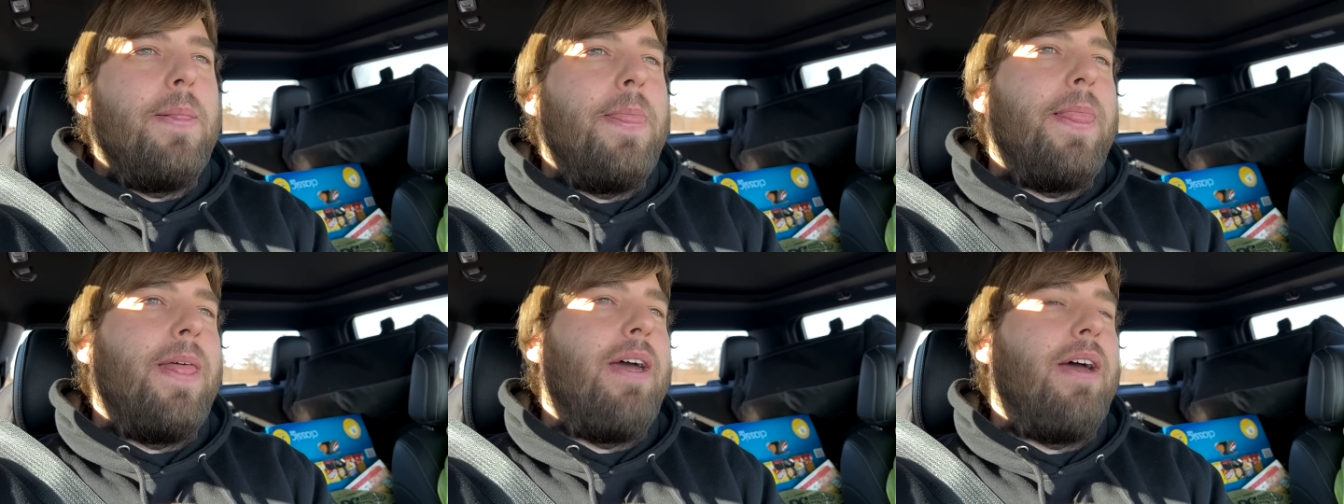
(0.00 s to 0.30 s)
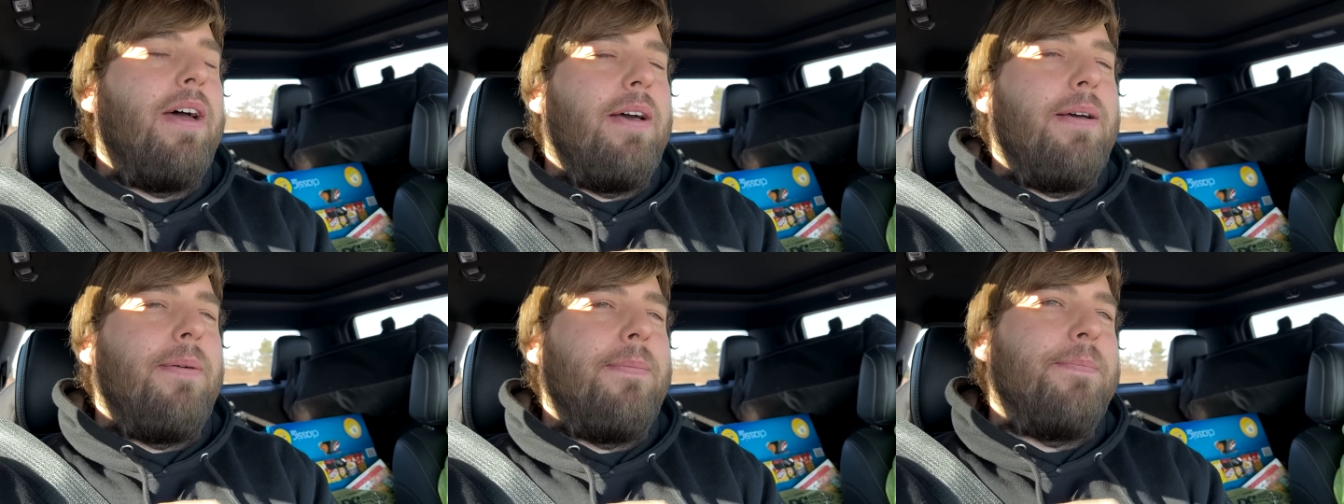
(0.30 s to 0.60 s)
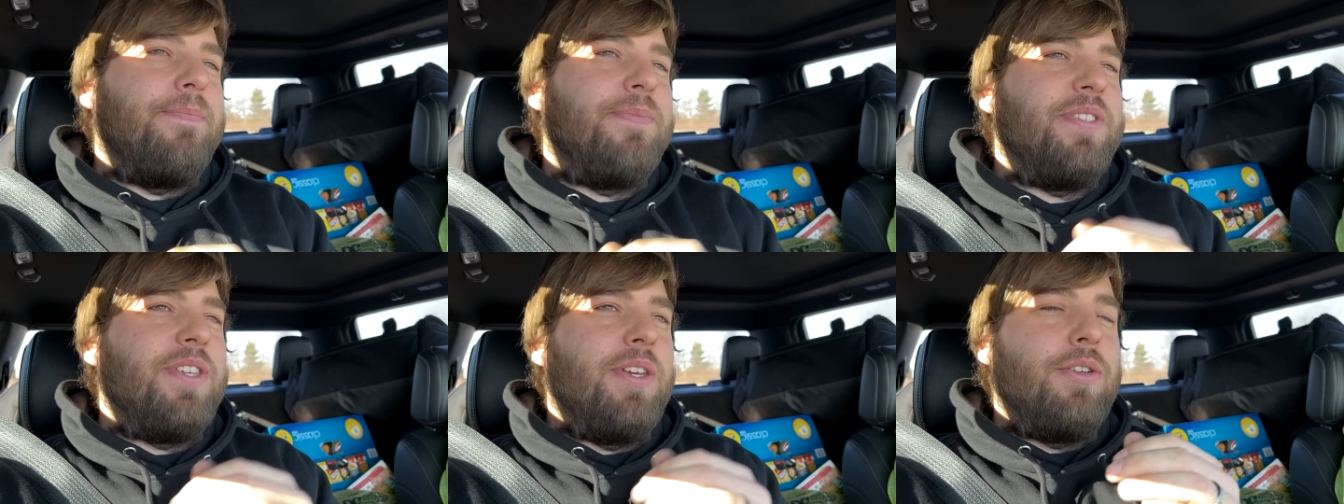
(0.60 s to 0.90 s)

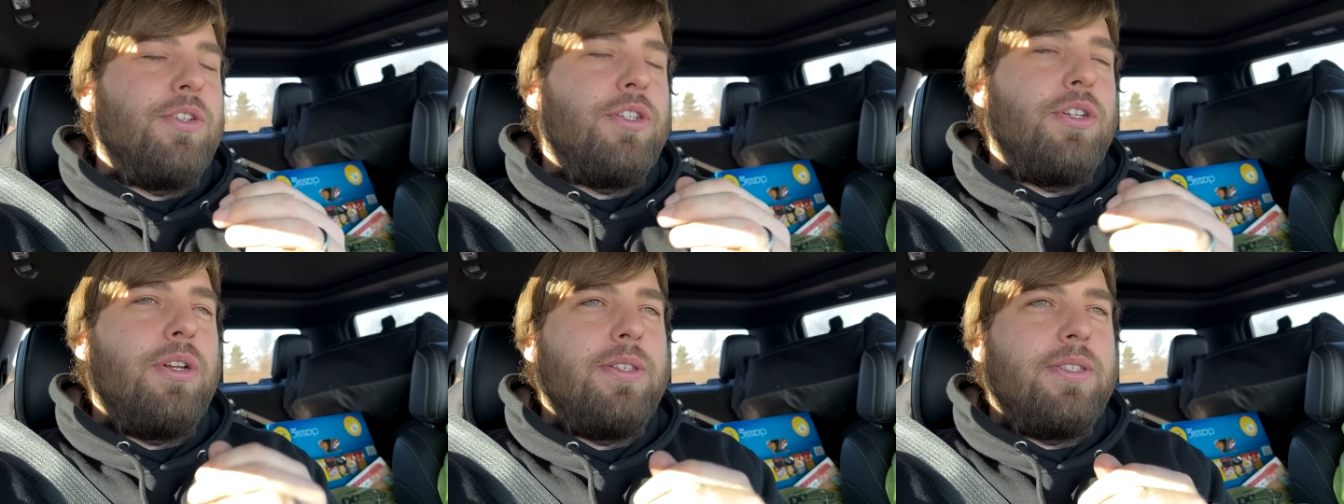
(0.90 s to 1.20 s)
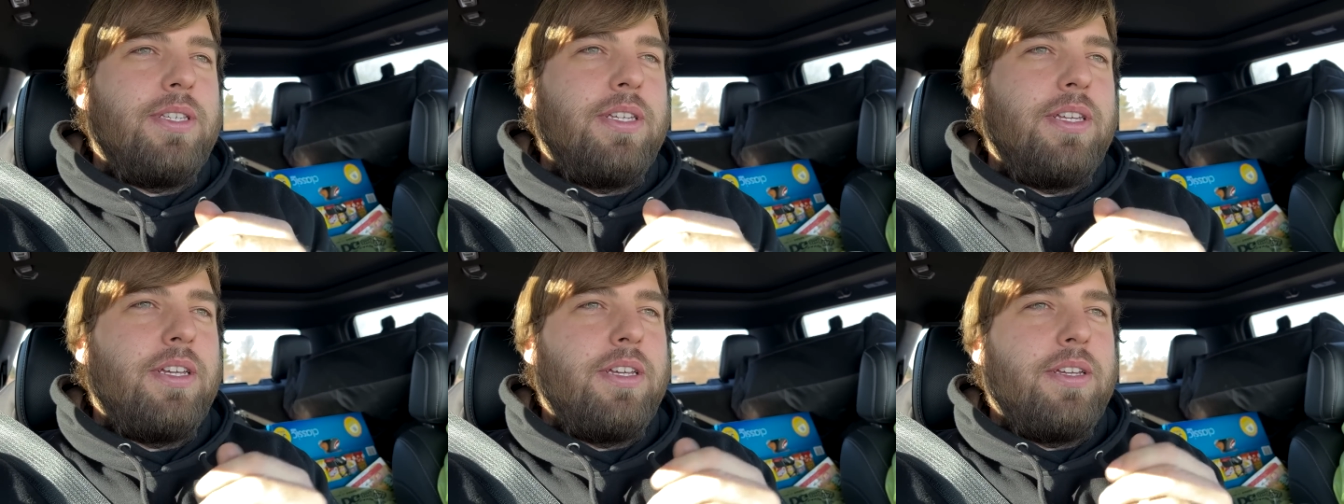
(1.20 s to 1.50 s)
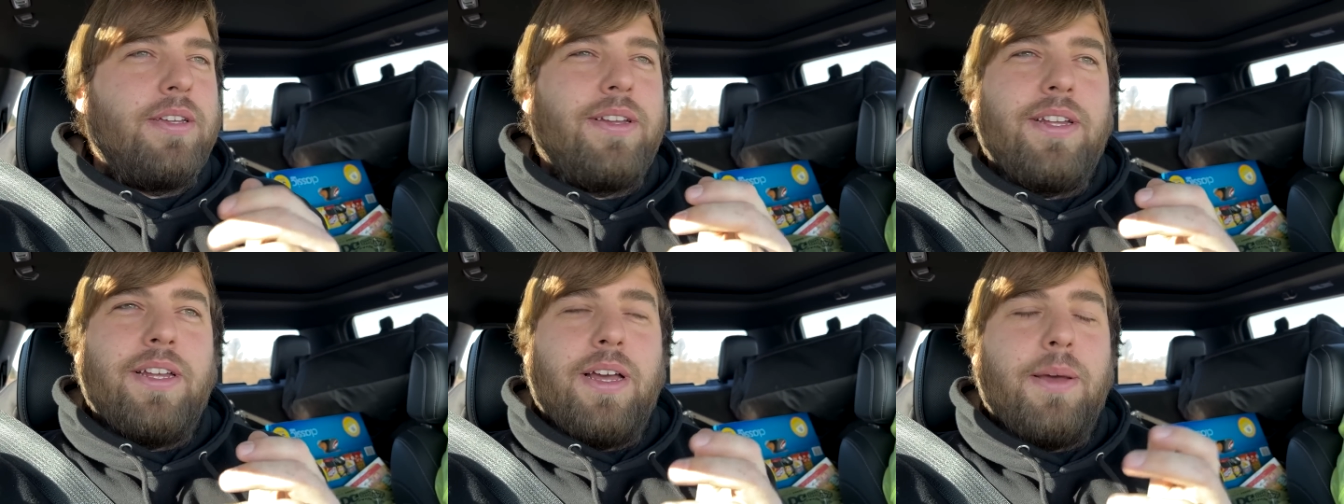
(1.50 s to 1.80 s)
Um, so shoot us
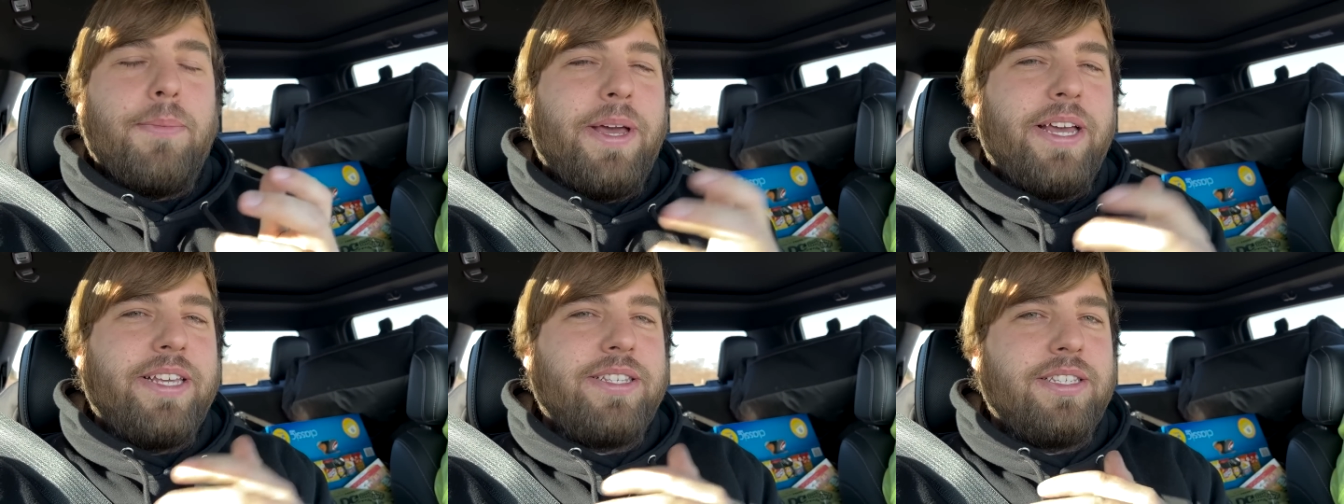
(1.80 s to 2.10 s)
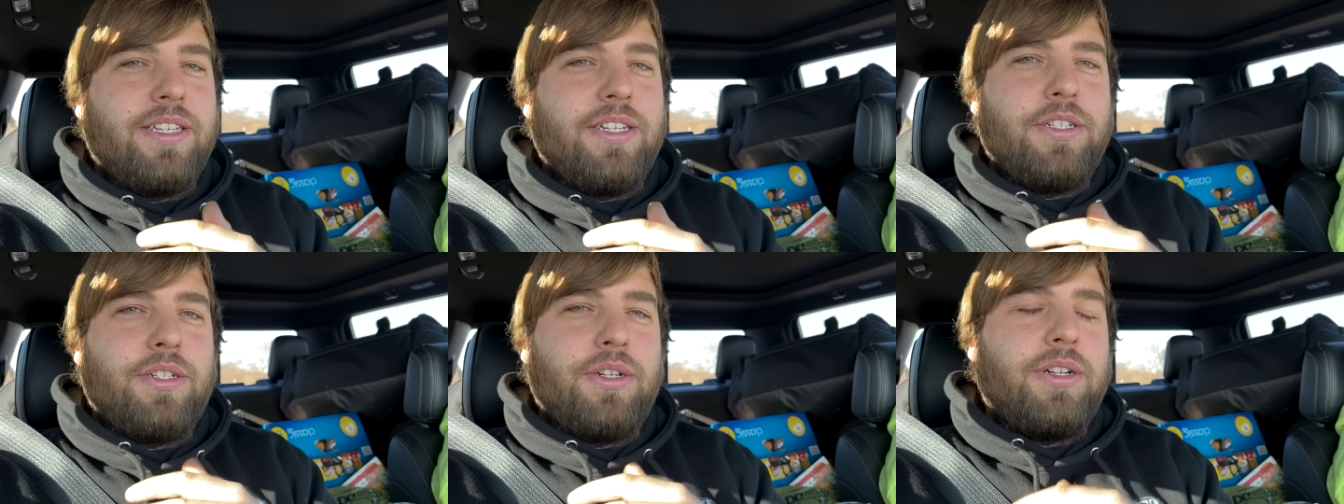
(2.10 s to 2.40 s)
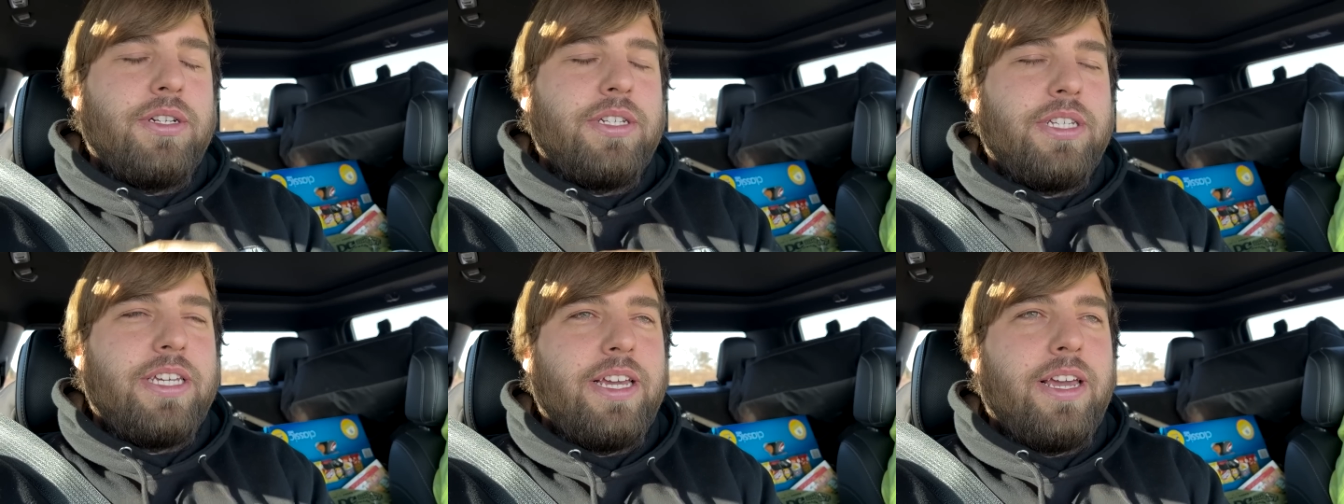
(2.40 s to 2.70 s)
a, a, message or a
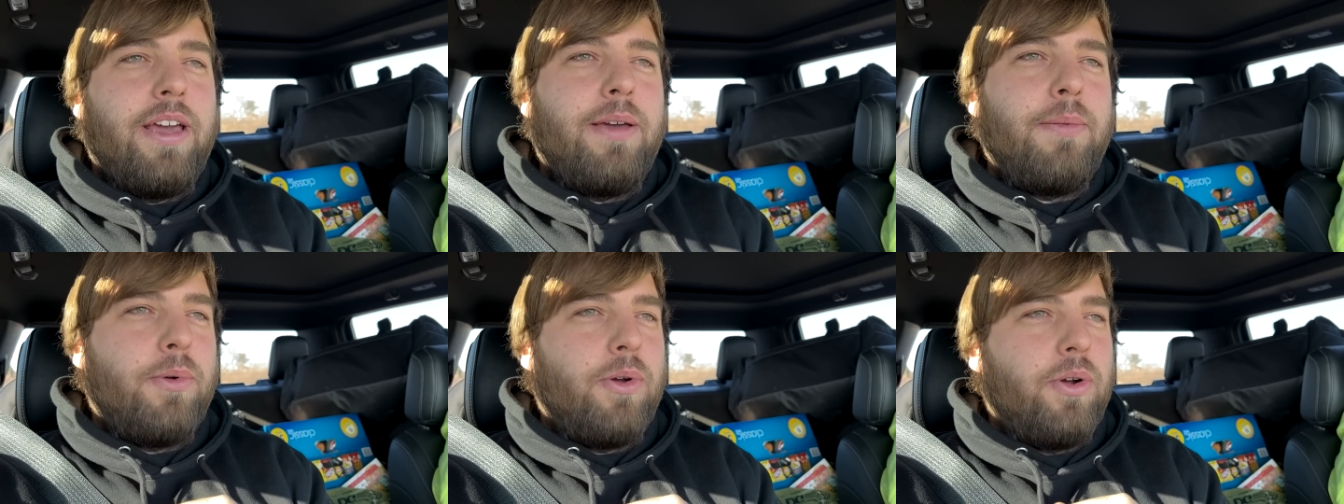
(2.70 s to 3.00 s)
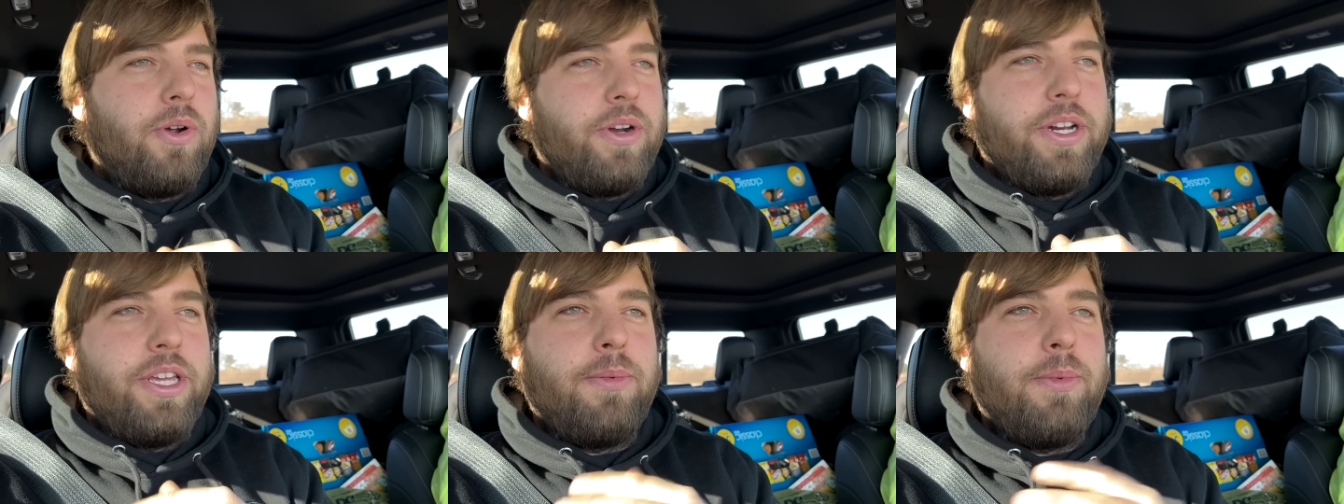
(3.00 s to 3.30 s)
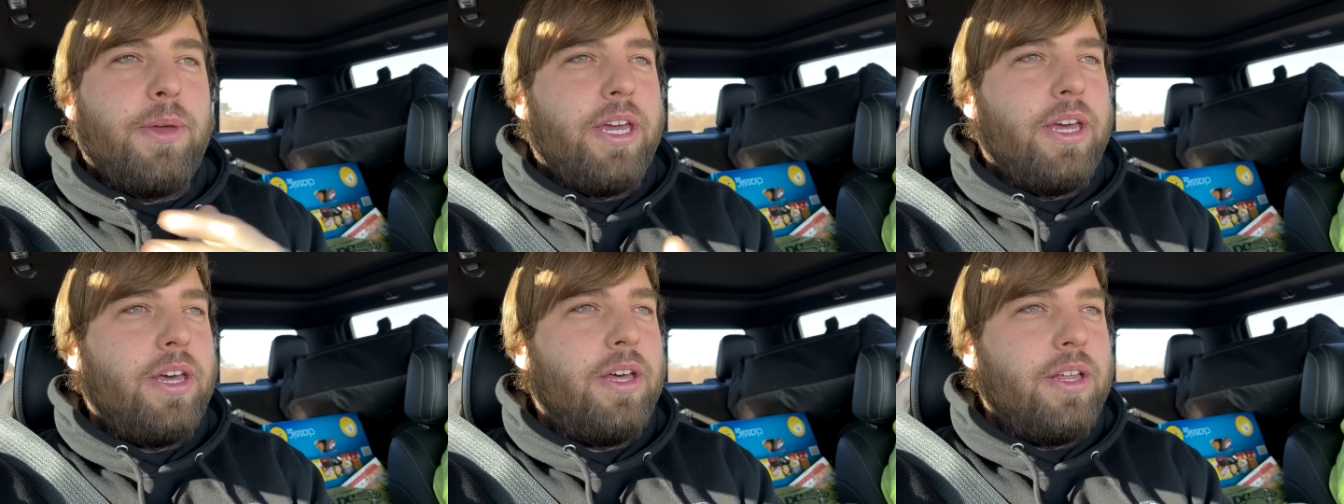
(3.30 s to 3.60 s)
DM or an
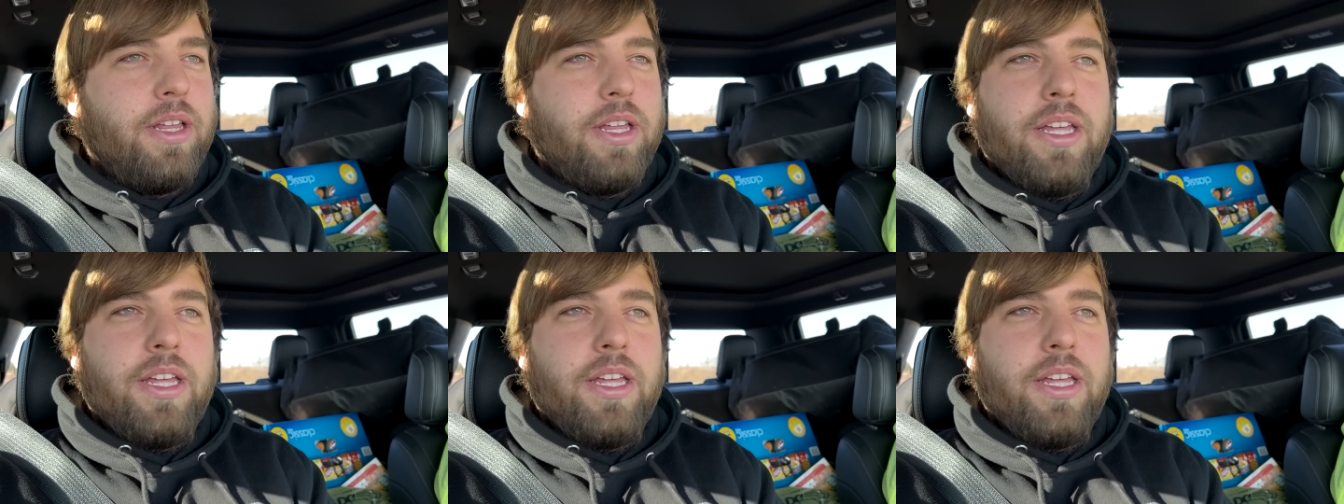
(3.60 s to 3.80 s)
email,